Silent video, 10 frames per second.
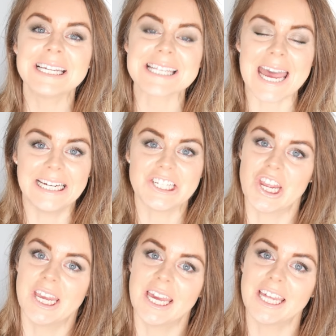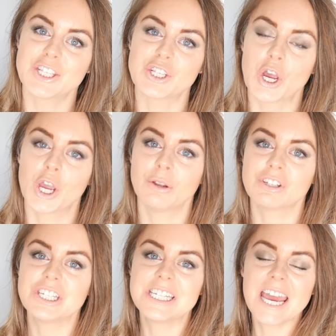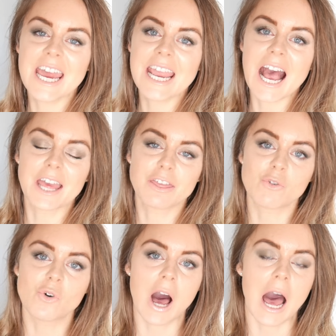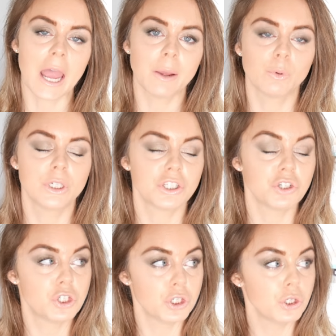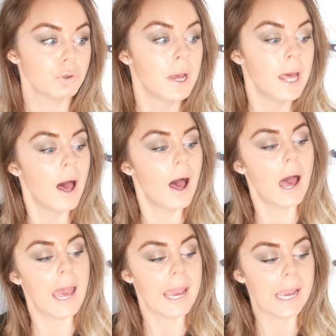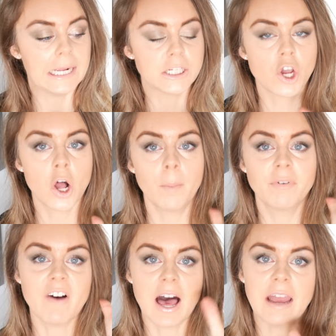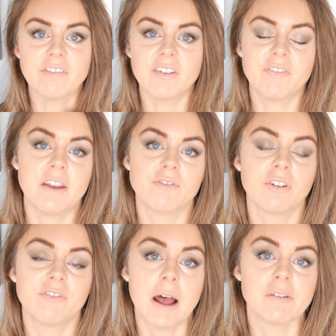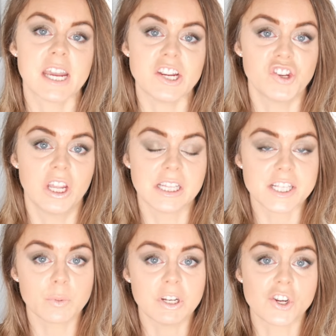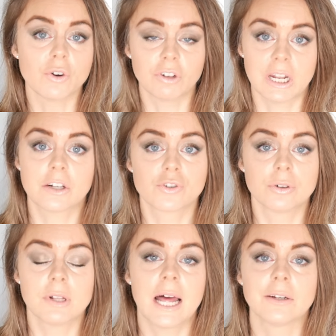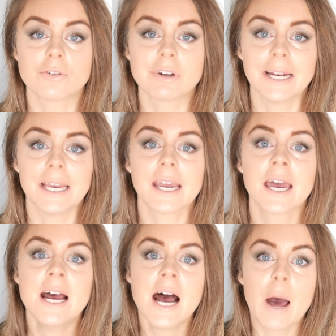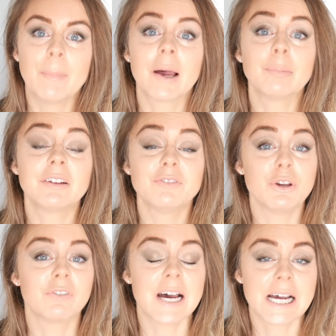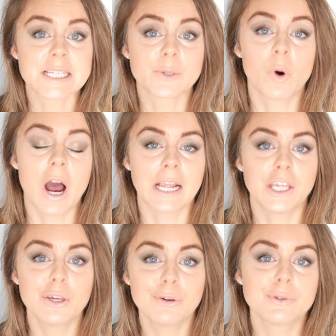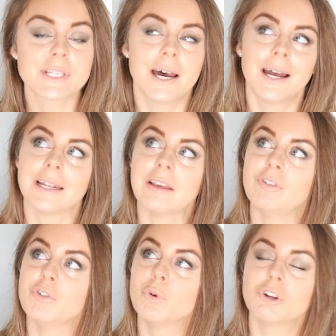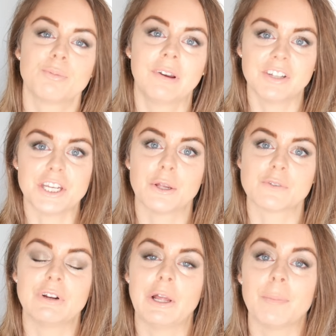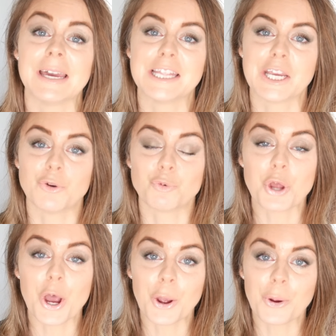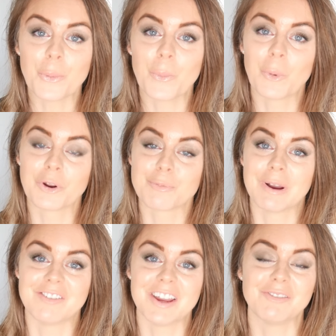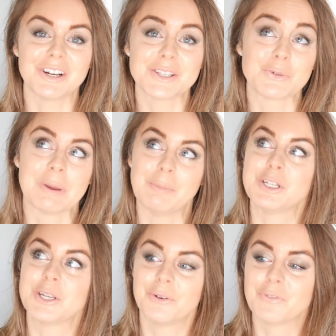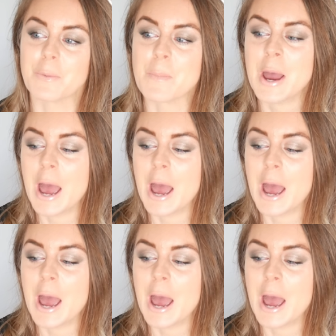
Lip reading: it's Ailish here. So today I thought I would do a top five favorite foundations, which are all natural and organic. A couple of you have asked what I use, and if you've watched my videos for a little bit, then you'll know one of my favorites, or maybe two of them.